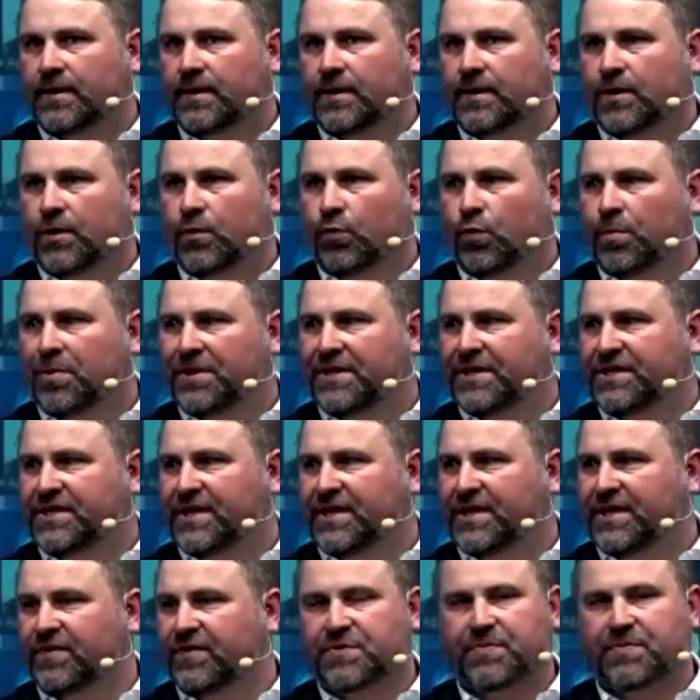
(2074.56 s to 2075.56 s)
will be the
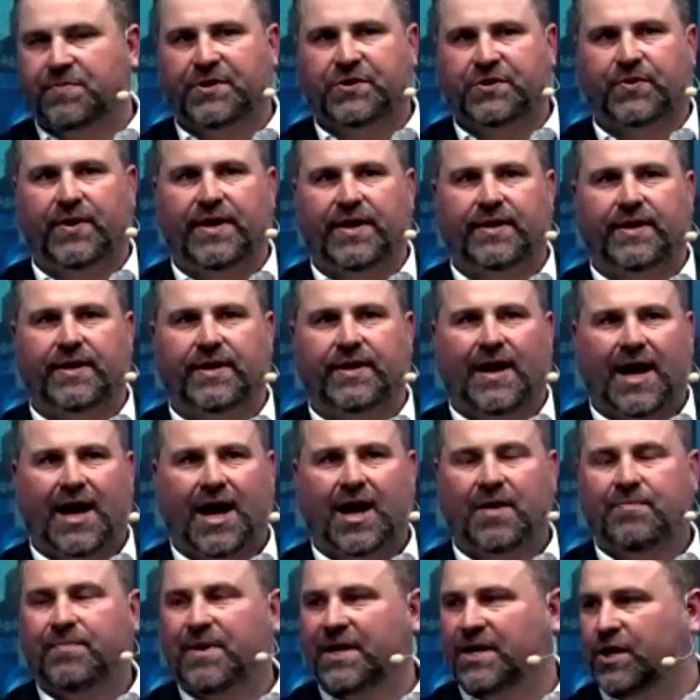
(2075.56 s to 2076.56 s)
difference between how
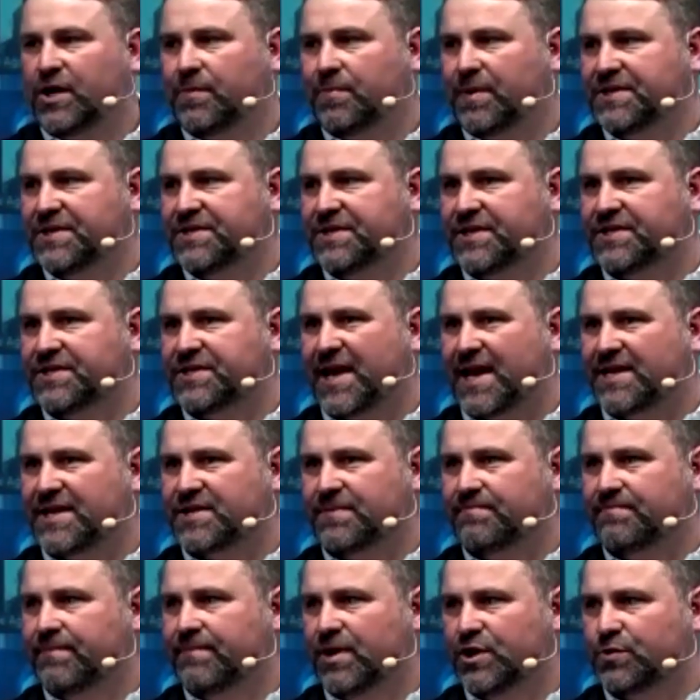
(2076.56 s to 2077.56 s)
big your business gets
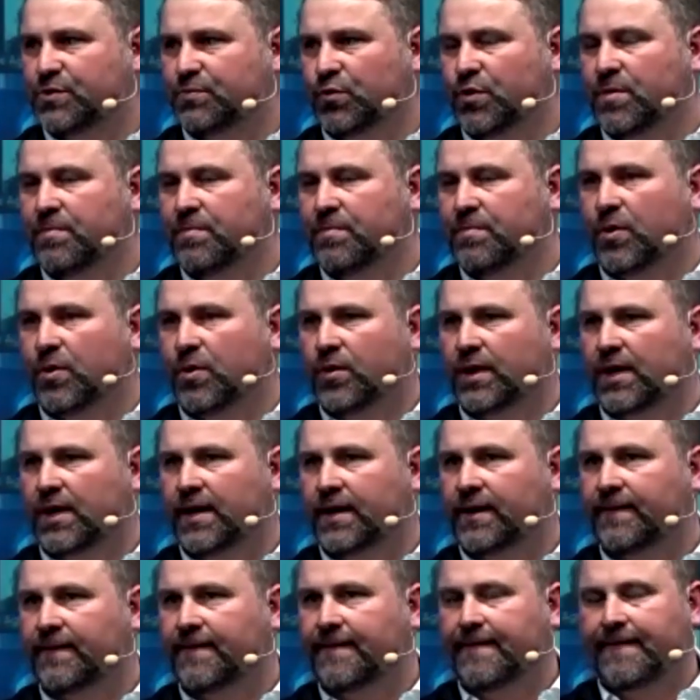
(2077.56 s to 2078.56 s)
and, much more importantly,
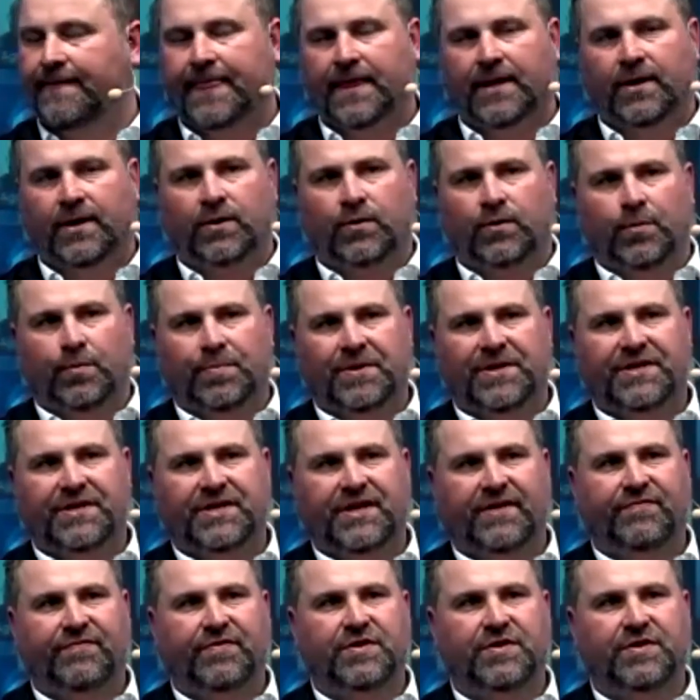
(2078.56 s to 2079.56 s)
will be the
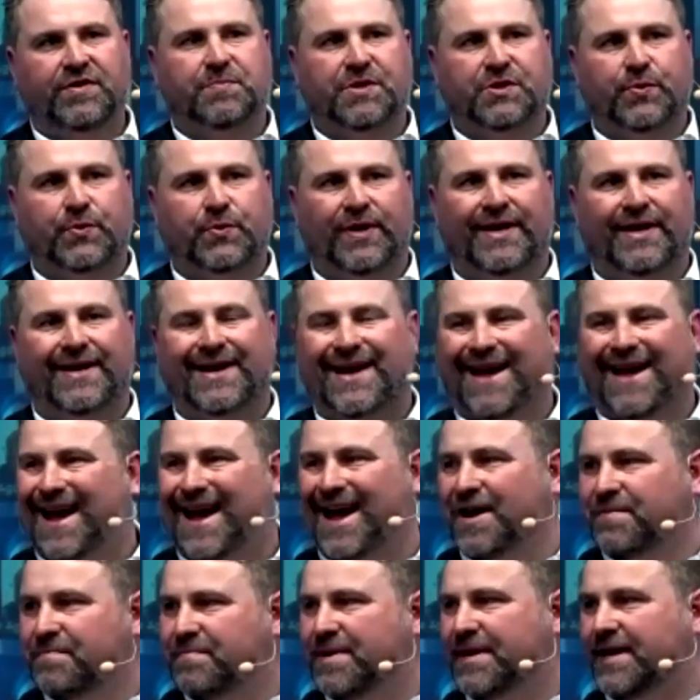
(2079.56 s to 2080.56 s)
difference between
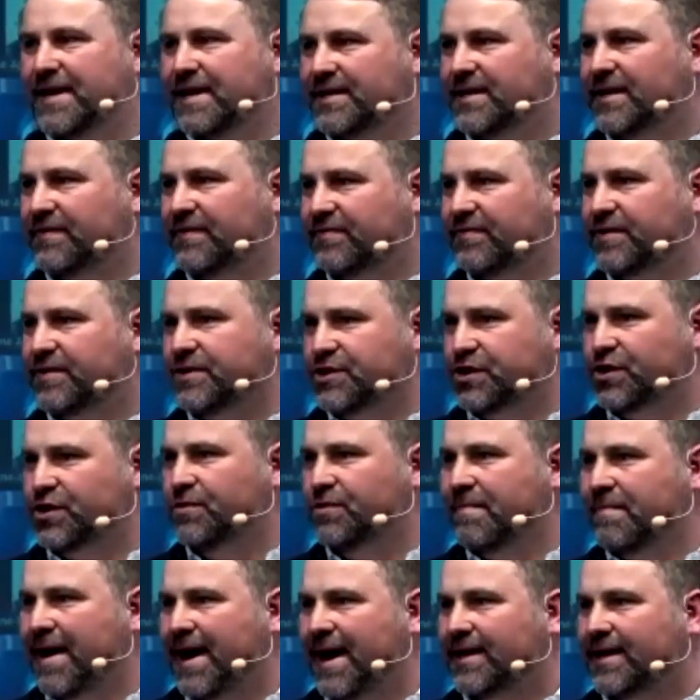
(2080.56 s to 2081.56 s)
how big a difference you
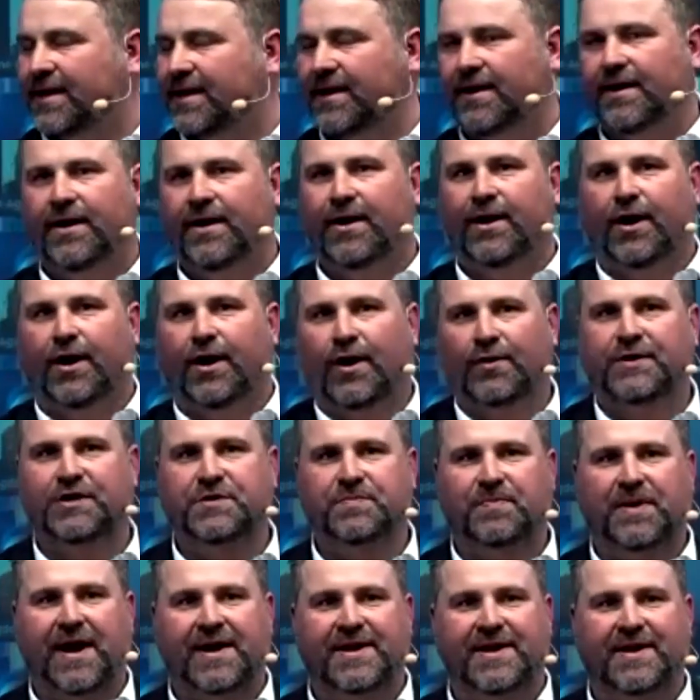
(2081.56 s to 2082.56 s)
make on this
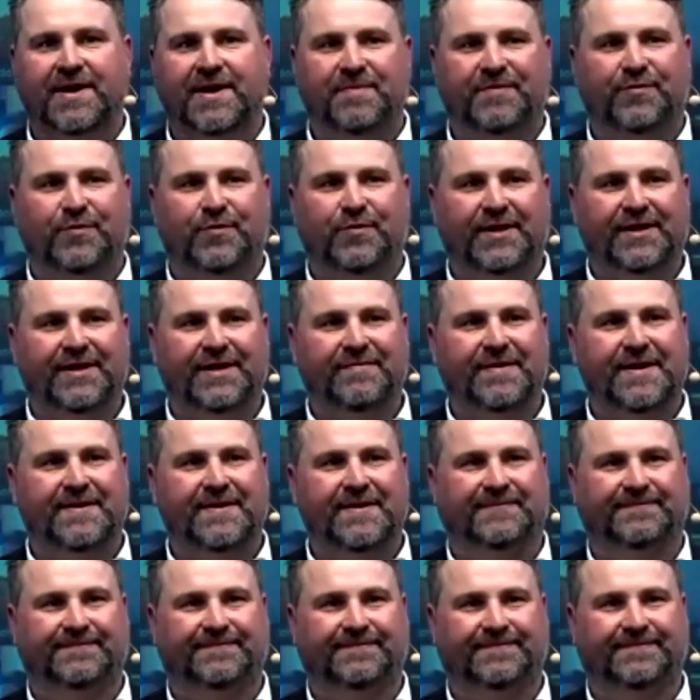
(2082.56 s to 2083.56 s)
planet before you leave it.
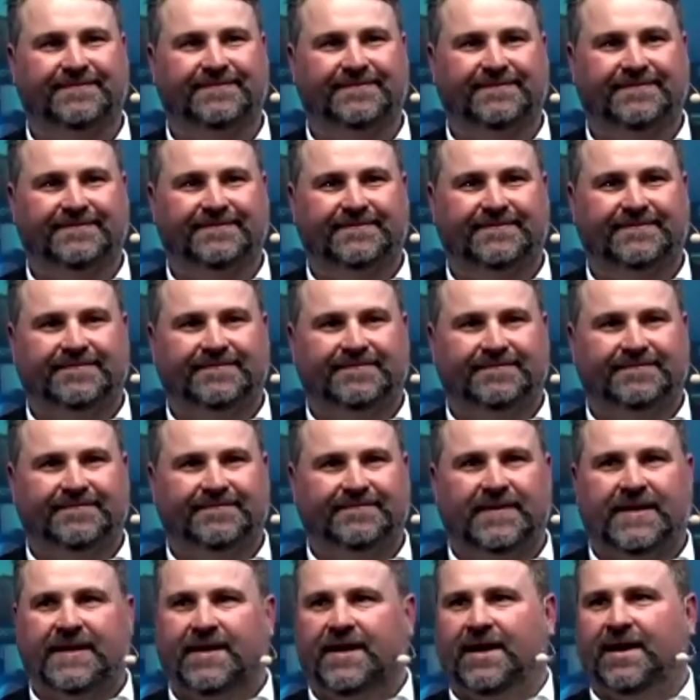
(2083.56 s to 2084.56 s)

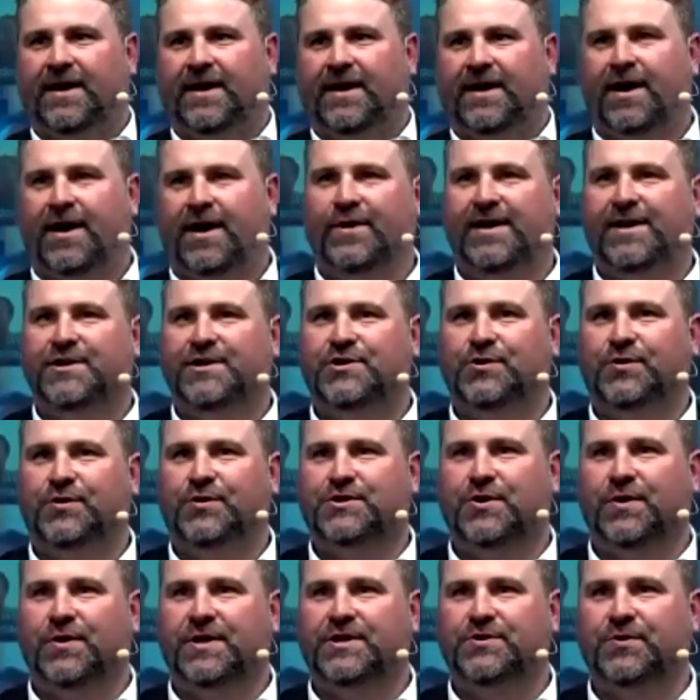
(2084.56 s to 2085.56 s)
I've really enjoyed
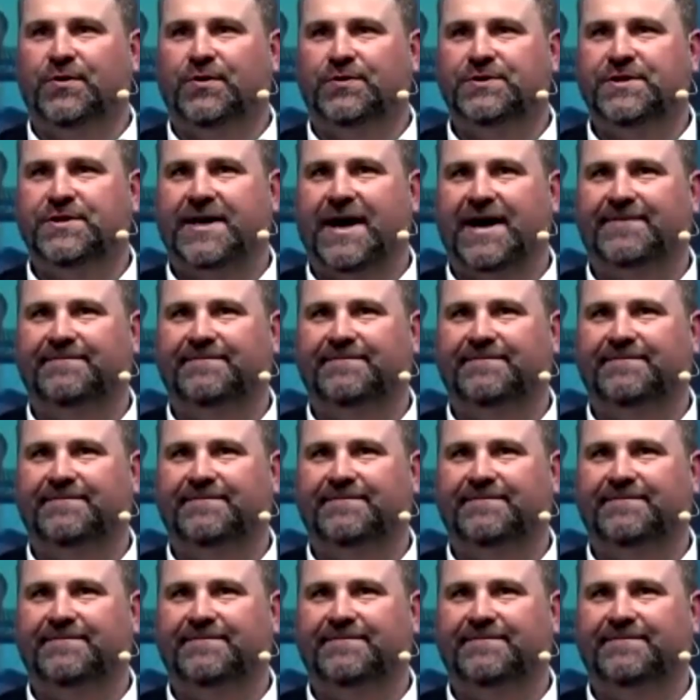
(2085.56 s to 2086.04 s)
talking to you all today.